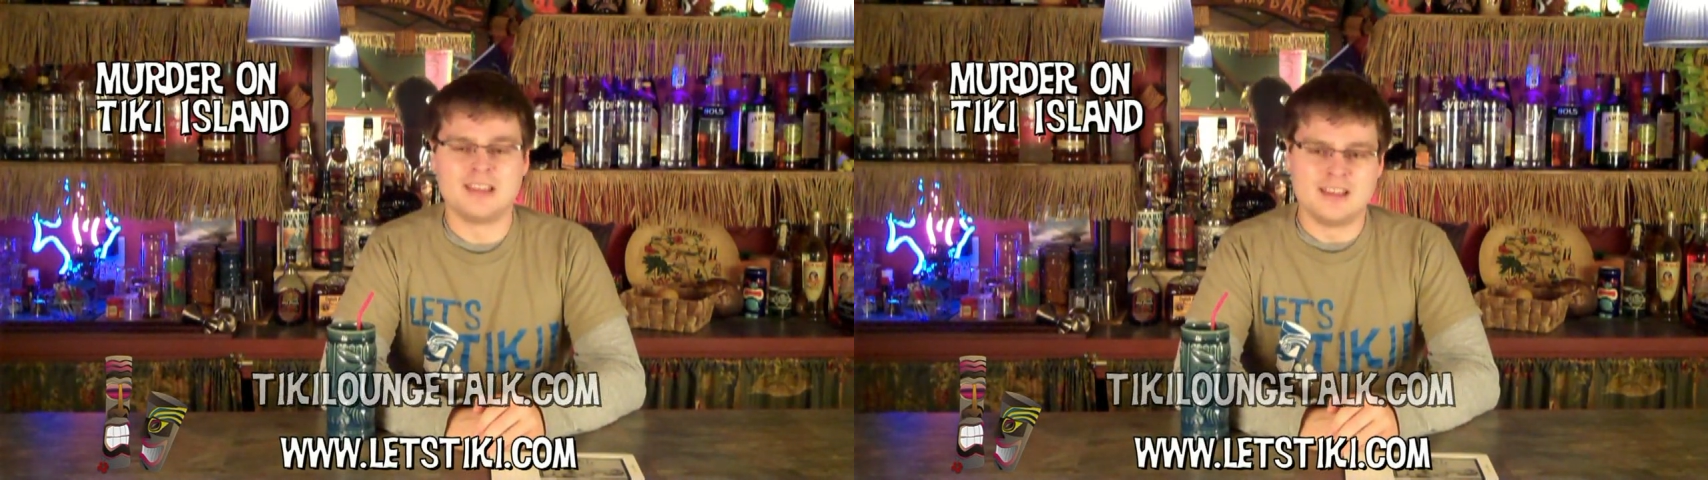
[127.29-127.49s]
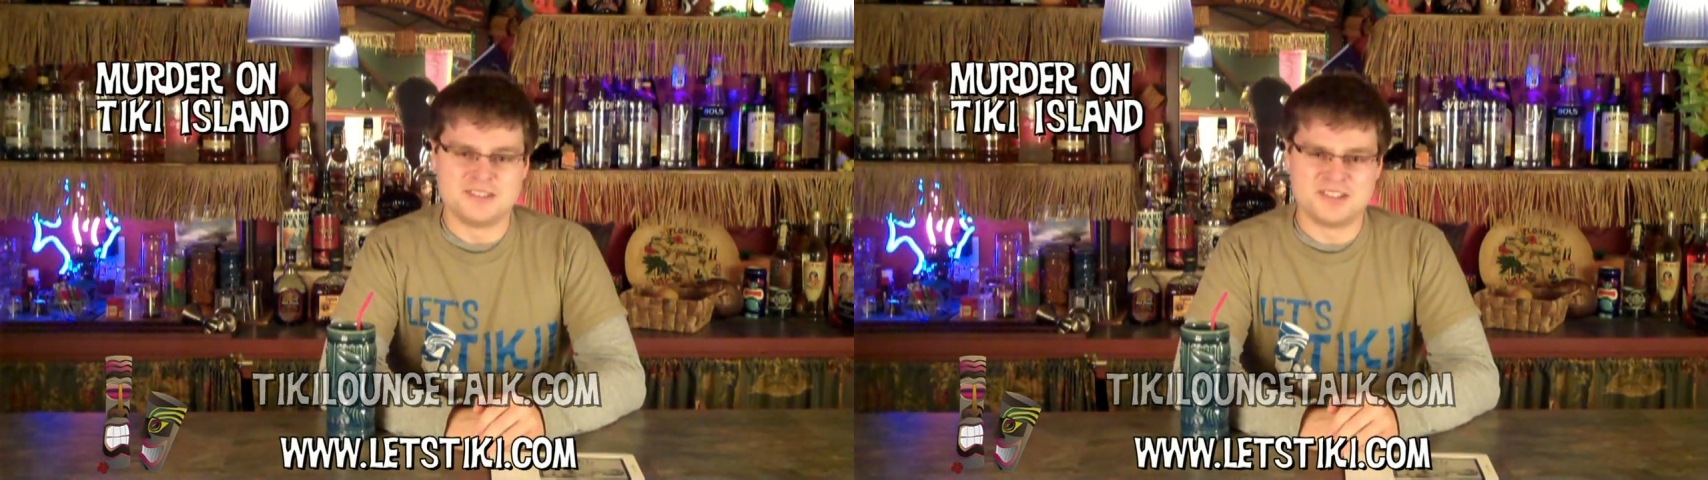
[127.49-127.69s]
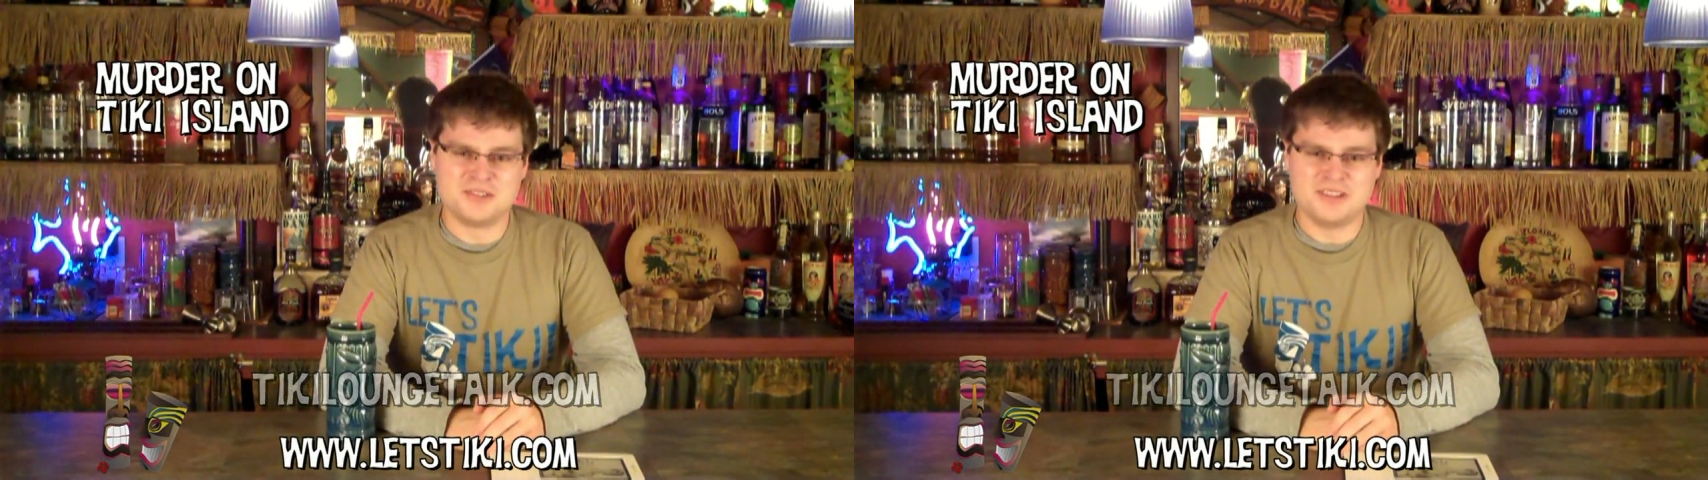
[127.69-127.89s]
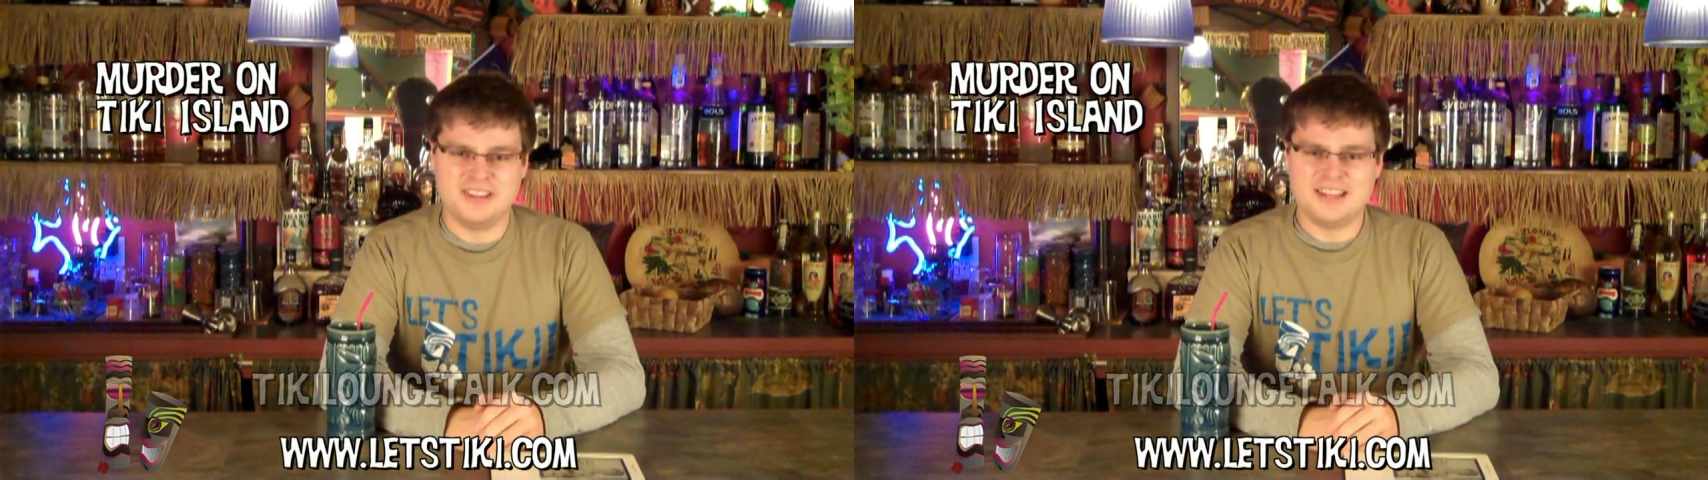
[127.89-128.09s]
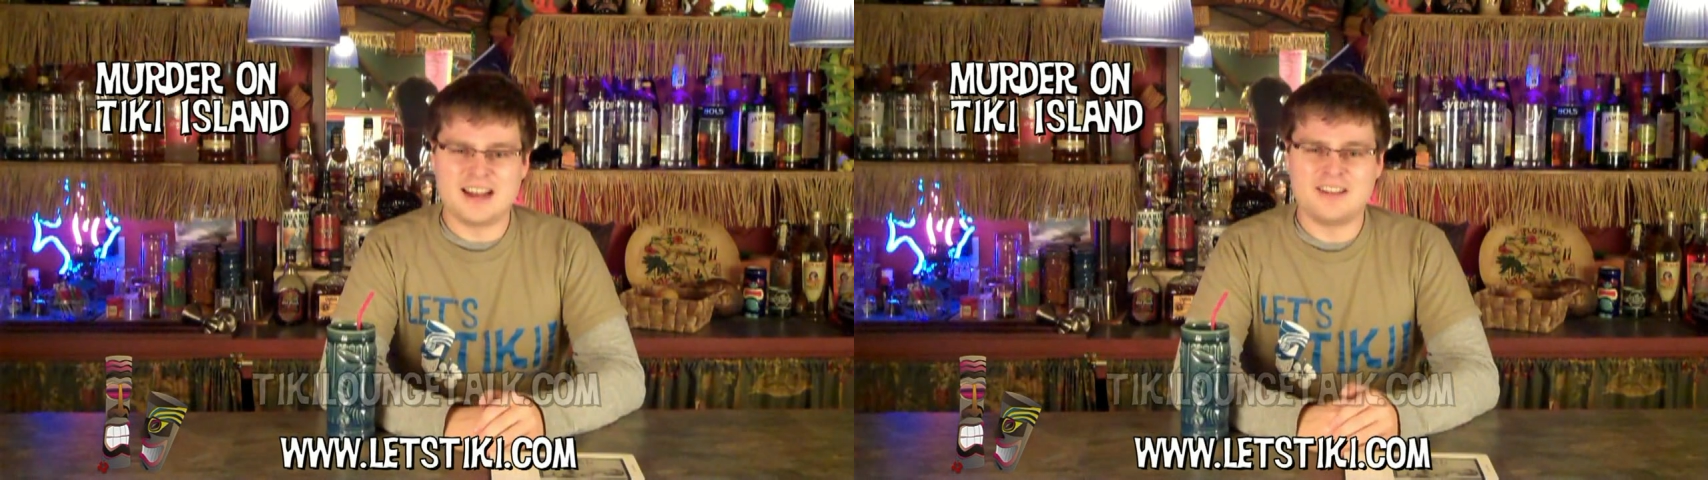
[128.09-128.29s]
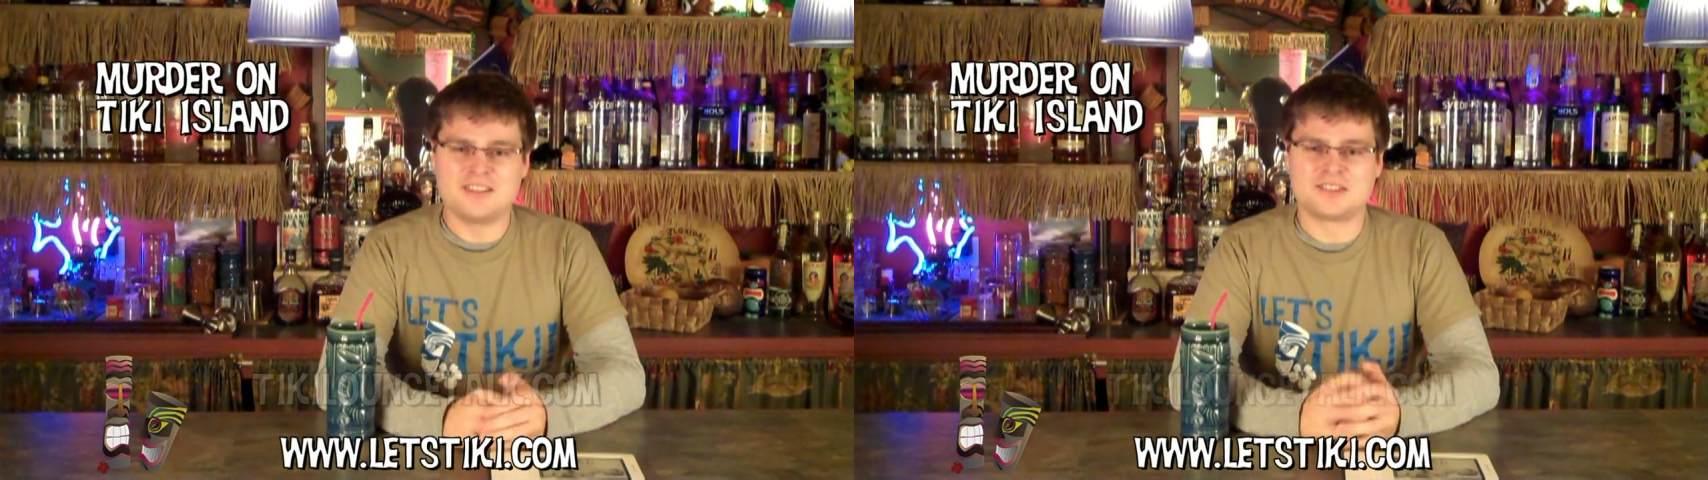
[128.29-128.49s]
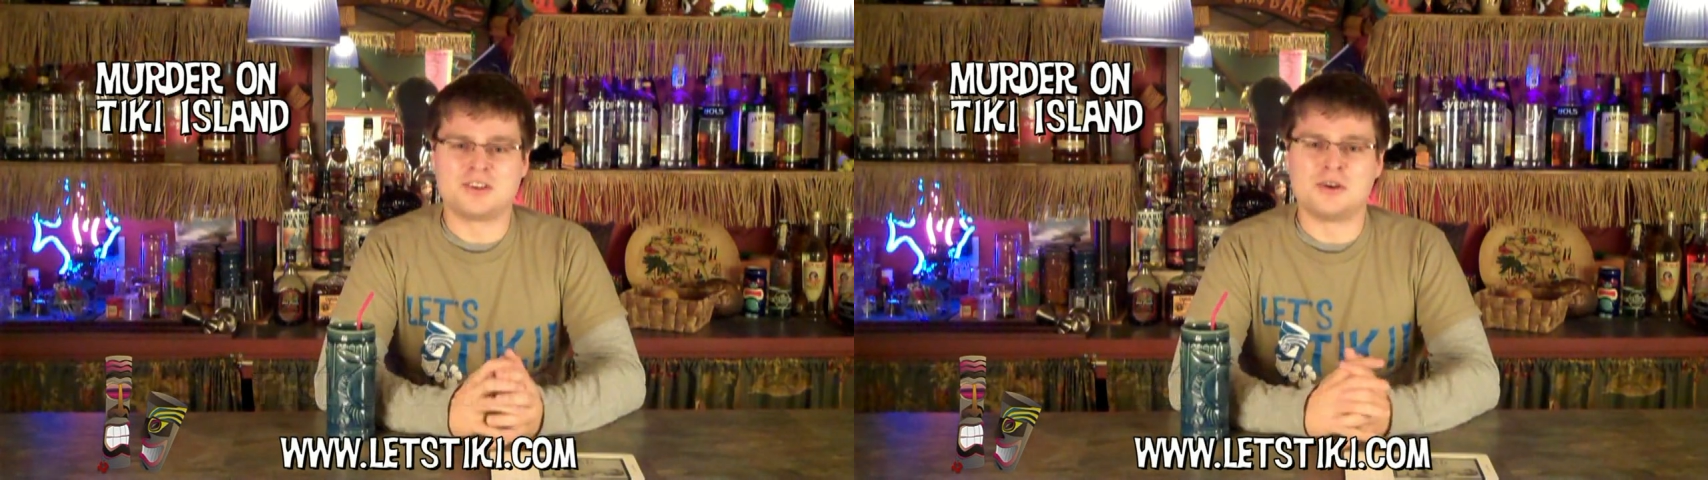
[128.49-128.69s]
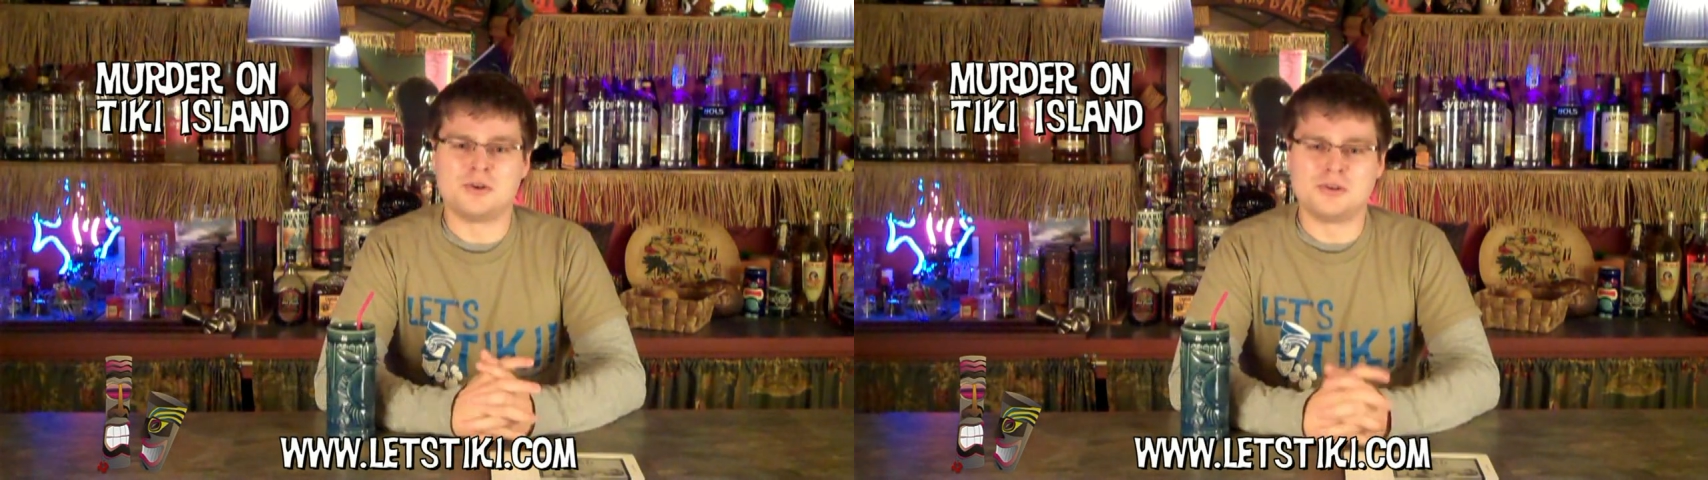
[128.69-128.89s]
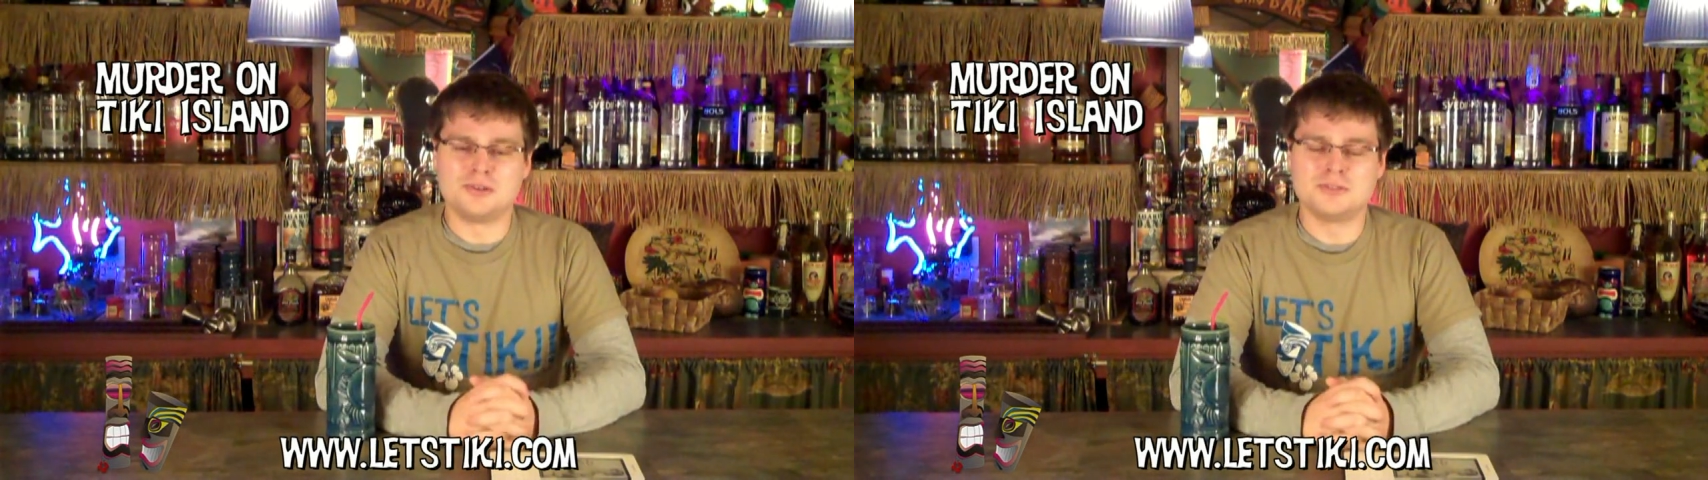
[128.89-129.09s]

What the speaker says: So get out of this cold